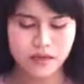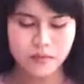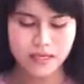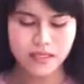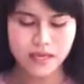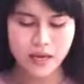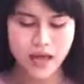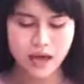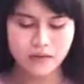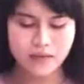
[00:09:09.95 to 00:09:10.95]
but they
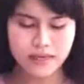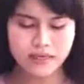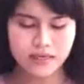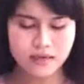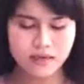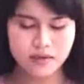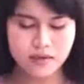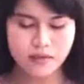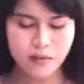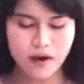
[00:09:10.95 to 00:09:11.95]
outdid the
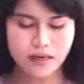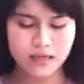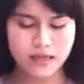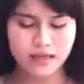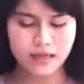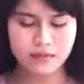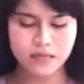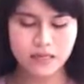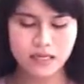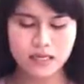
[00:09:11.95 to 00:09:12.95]
sparkling
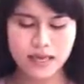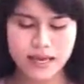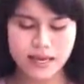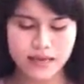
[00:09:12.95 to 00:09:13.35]
leaves in glee.